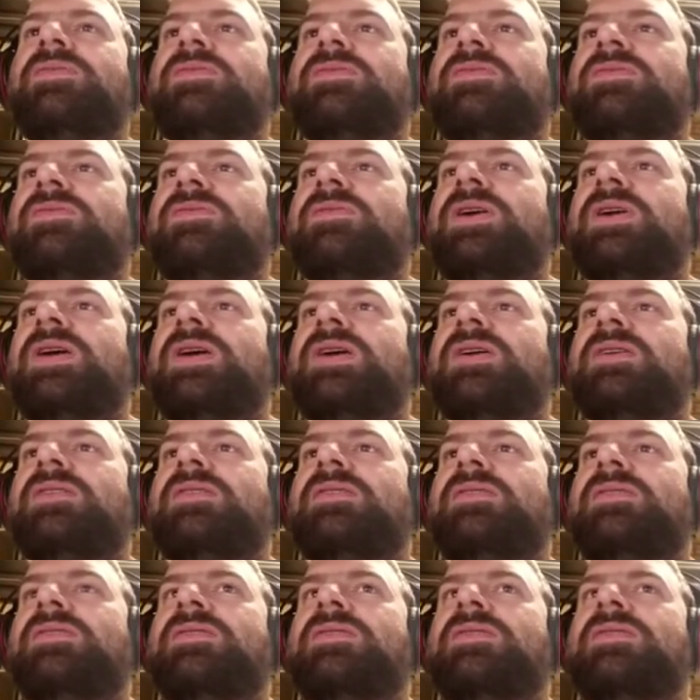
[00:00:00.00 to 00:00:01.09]

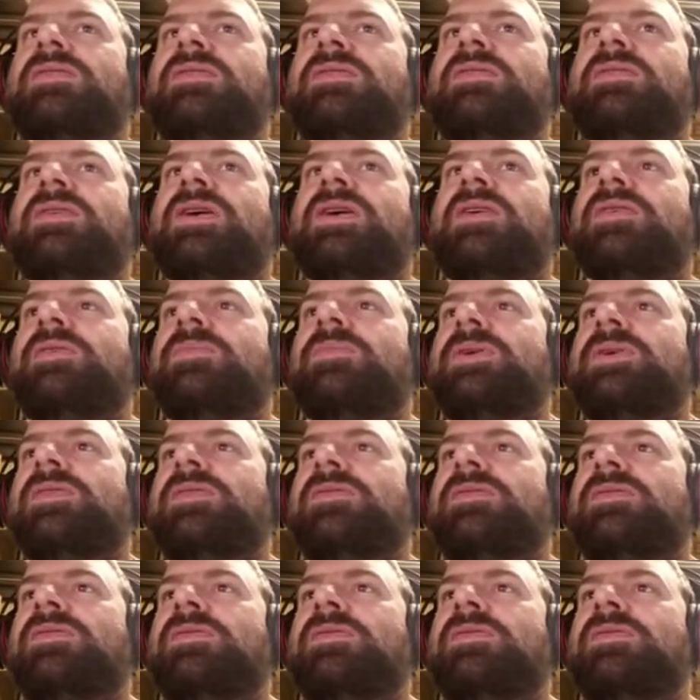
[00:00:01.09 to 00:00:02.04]
Strength down a bit.